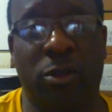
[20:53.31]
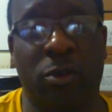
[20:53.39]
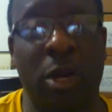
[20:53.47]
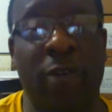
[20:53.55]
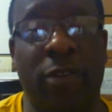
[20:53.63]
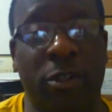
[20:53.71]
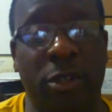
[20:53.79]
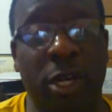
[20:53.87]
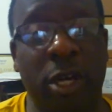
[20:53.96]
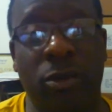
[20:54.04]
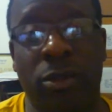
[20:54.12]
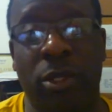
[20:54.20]
graphic
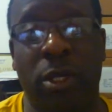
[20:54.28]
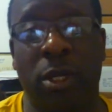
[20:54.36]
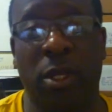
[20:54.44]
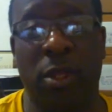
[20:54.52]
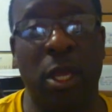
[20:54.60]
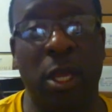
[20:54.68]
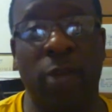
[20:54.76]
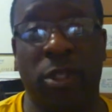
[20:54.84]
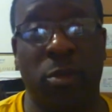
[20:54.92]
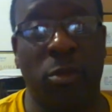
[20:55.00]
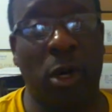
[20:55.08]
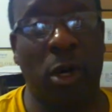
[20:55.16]
designers, they have
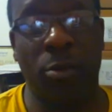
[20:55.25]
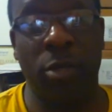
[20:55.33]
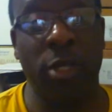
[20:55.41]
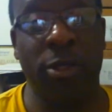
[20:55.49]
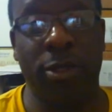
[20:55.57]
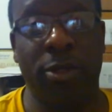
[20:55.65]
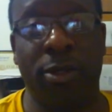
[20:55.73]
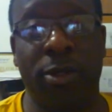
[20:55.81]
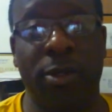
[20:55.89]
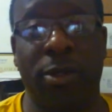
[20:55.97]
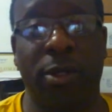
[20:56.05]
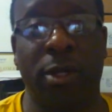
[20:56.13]
small
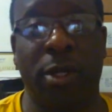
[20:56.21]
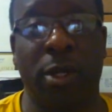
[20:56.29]
businesses,